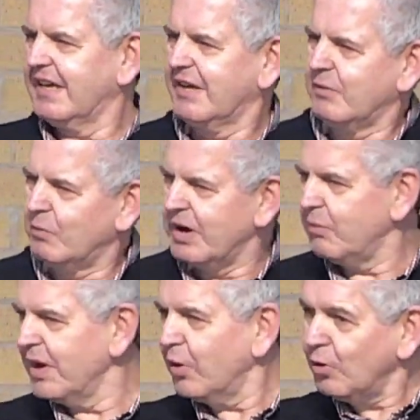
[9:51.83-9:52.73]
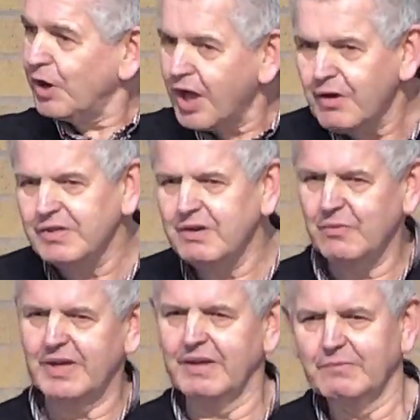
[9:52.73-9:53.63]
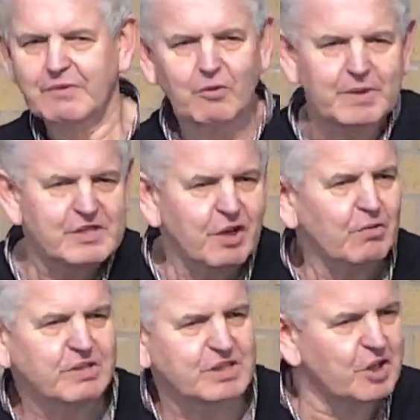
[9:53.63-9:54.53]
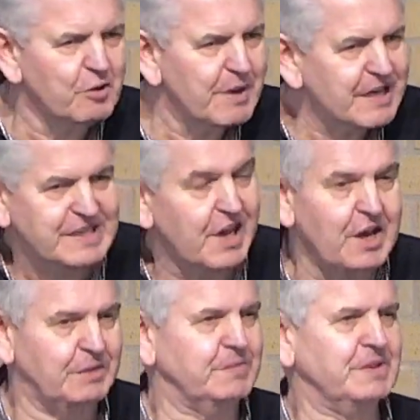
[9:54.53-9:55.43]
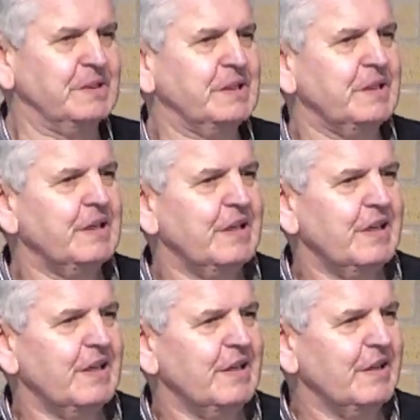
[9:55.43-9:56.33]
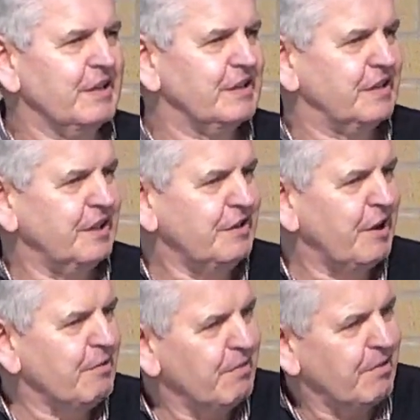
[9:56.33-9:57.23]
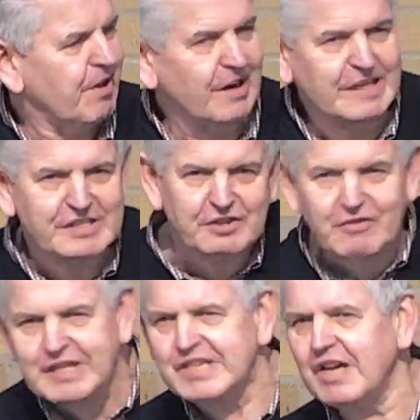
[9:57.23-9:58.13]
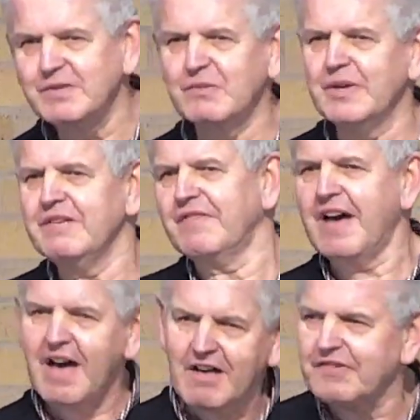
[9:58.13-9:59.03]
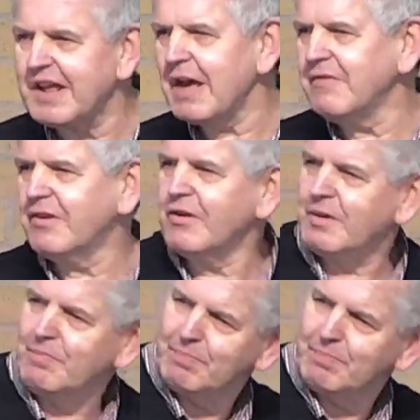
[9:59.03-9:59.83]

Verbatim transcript: We're, we all know, don't we? We've all been told so many times that, you know, at least three times a week for half an hour, you've got to